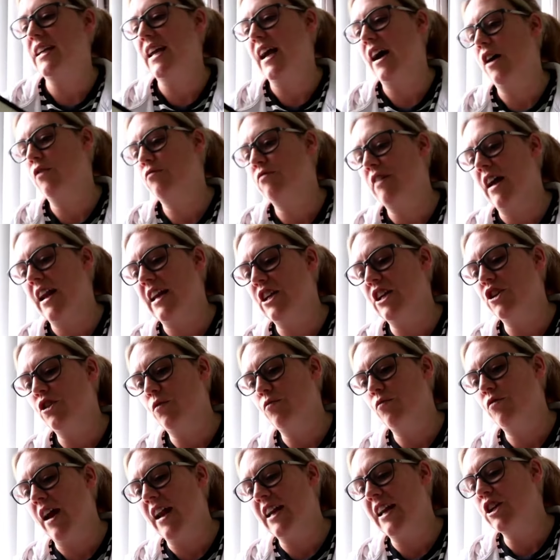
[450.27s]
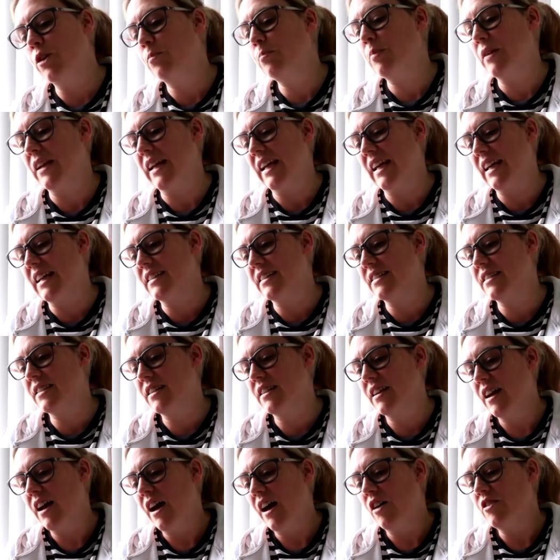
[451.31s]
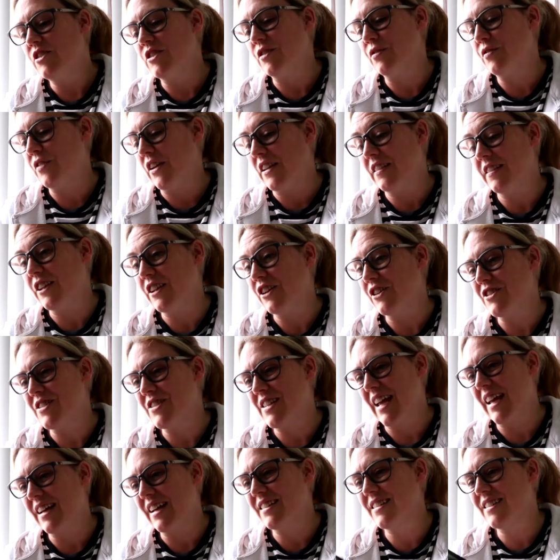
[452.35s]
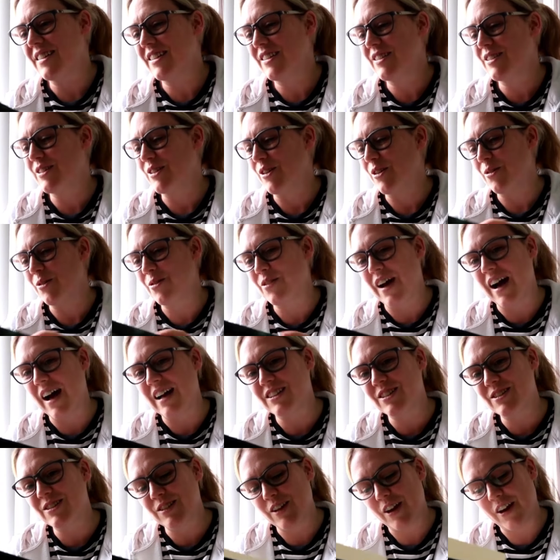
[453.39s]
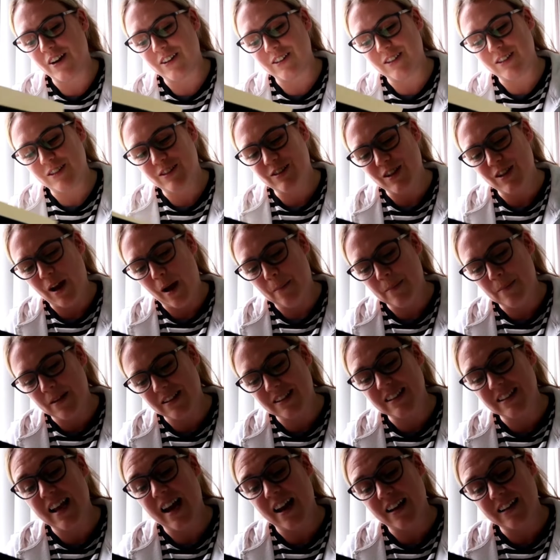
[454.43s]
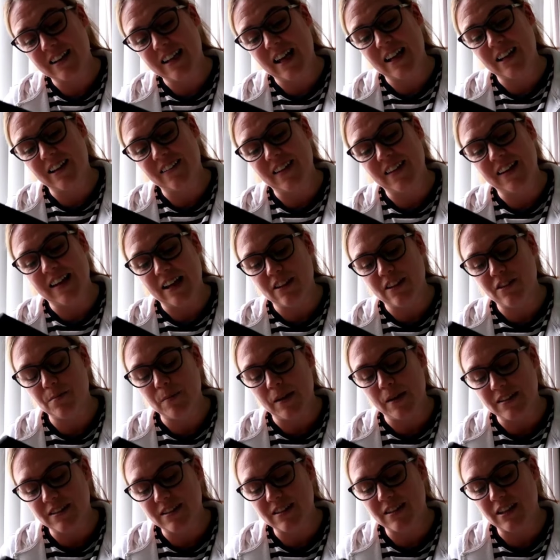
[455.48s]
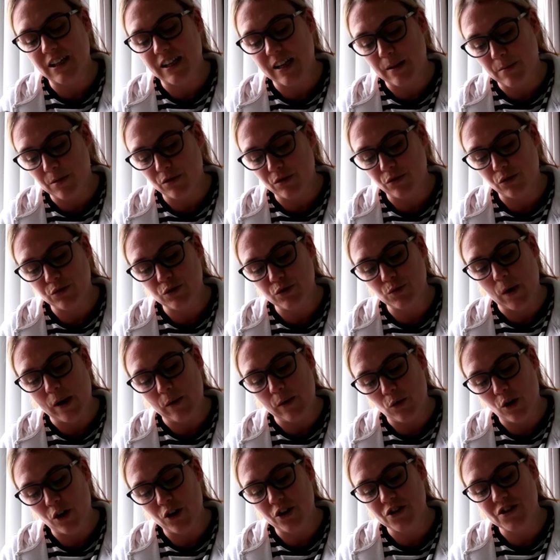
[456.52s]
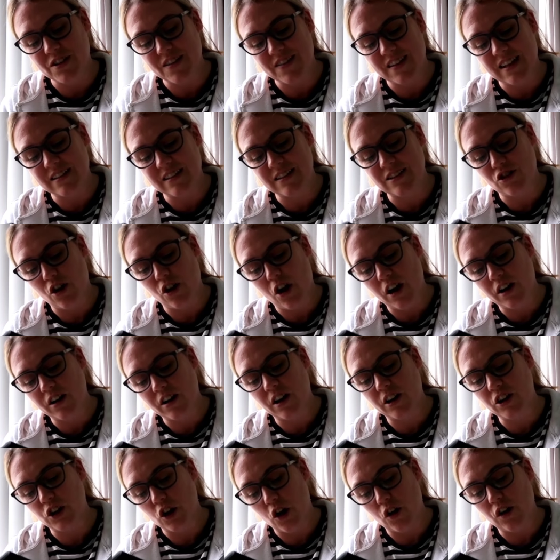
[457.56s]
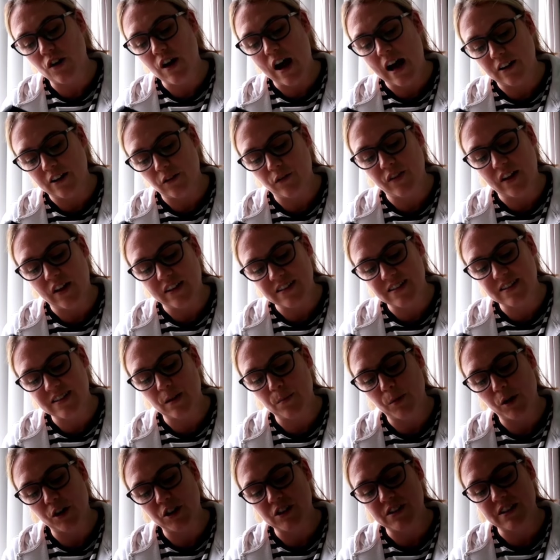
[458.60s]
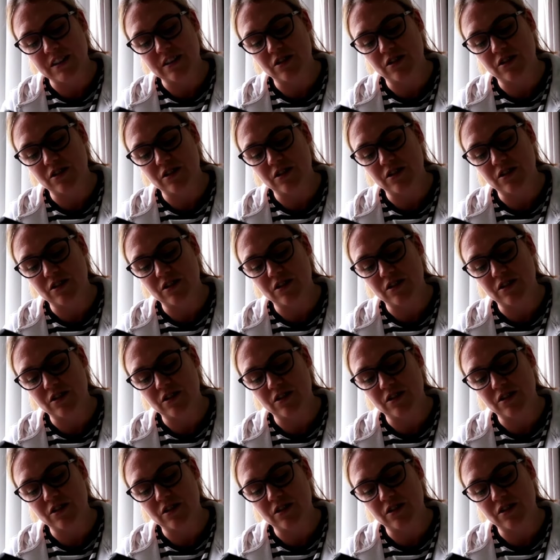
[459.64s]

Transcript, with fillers: yeah, ready, ready your blade, defeat the undead. So that sounds amazing. Yeah, Gideon the Ninth meets Game of Thrones White Walkers in this dark young adult fantasy about a